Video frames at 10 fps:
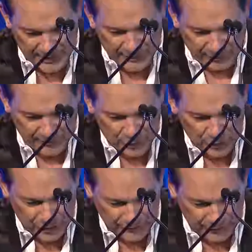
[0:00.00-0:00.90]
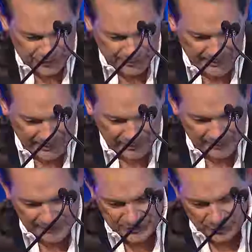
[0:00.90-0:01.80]
from the Duke University Medical
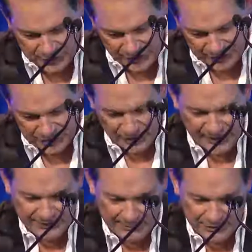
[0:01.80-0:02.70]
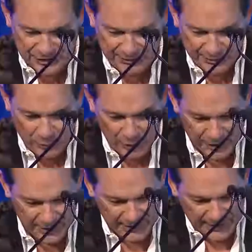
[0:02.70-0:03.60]
Alumni Association, the Lifetime Achievement Award